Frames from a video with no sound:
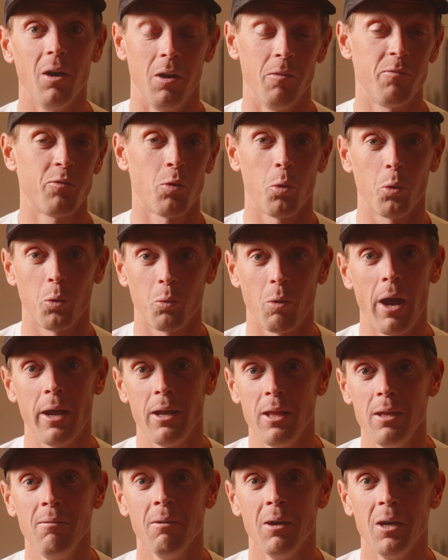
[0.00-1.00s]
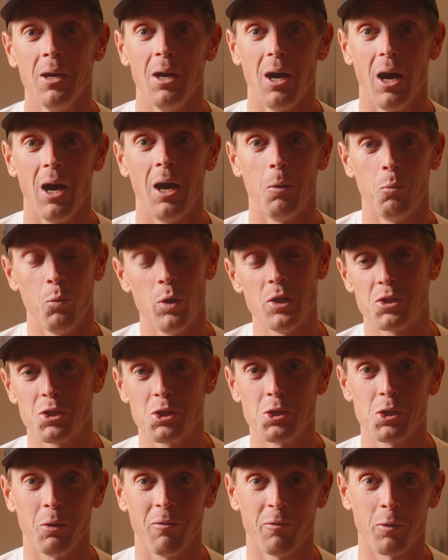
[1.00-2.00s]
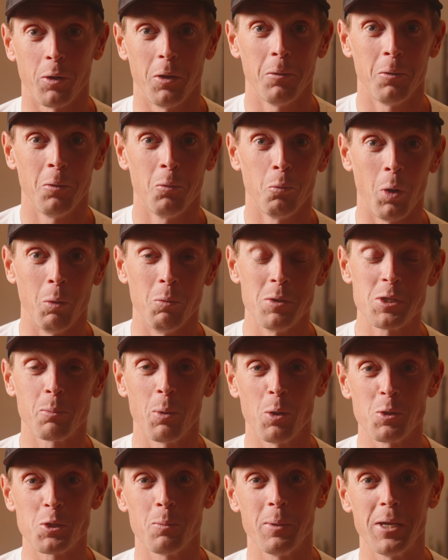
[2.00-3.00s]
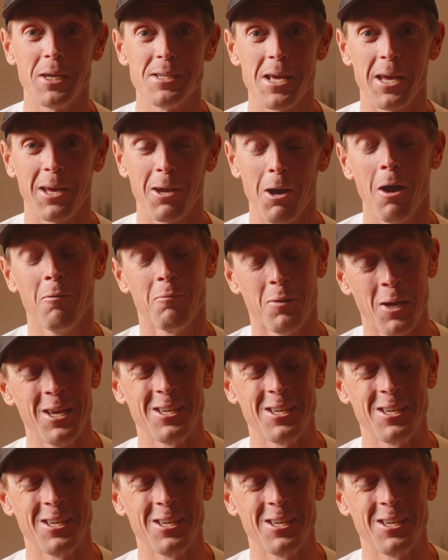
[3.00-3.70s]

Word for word: of total riding, uh, which for what was supposed to be a day off